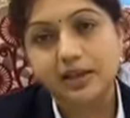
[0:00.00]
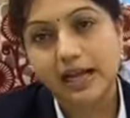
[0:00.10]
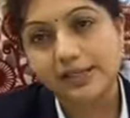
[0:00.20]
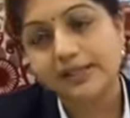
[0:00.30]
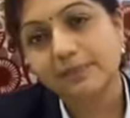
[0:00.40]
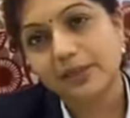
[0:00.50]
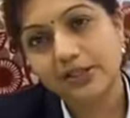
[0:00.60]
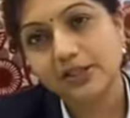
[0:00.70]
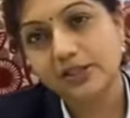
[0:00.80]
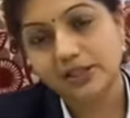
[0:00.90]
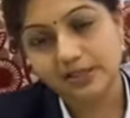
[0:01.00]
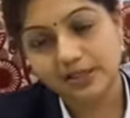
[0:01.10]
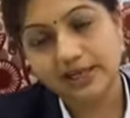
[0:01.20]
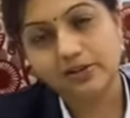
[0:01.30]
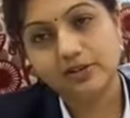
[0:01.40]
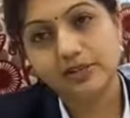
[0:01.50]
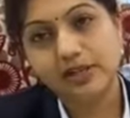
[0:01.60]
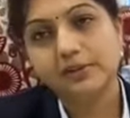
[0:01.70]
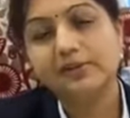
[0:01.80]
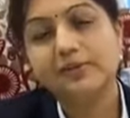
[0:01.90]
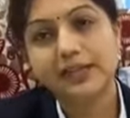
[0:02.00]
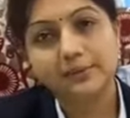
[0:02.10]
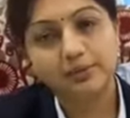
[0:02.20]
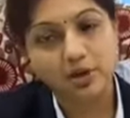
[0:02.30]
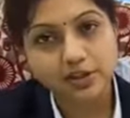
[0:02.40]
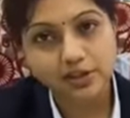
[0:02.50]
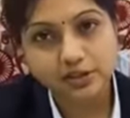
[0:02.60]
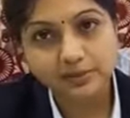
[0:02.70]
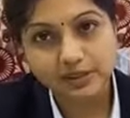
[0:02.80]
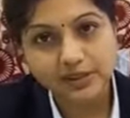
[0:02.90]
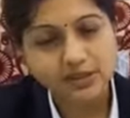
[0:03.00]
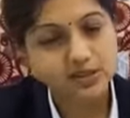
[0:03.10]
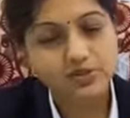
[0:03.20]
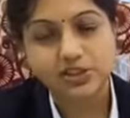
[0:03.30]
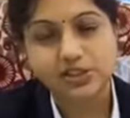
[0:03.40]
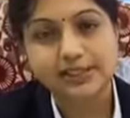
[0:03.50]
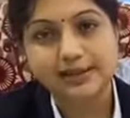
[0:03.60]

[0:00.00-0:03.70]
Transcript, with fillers: as the patient is lying on the table we keep talking to the patient so she is